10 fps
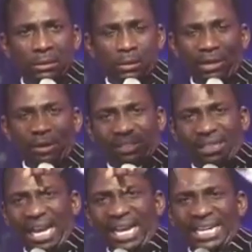You are not
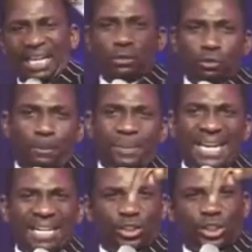lying and
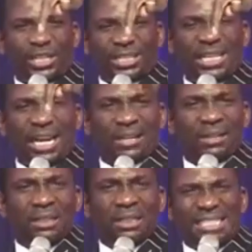duping and cheating and
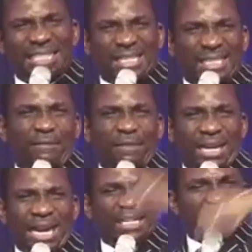
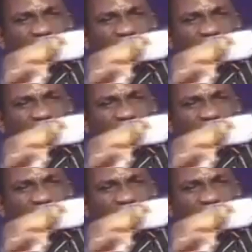deceiving and